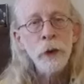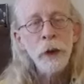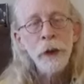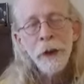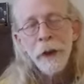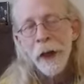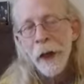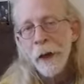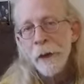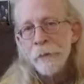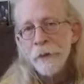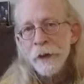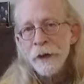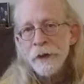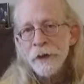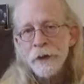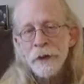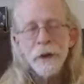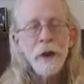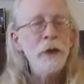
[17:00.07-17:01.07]
and having
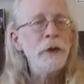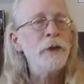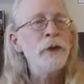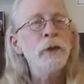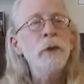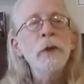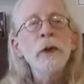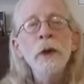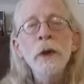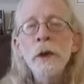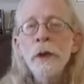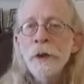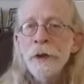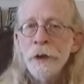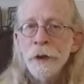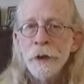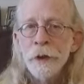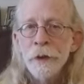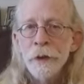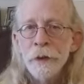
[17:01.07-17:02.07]
sexual
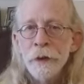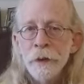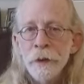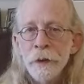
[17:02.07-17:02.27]
urges.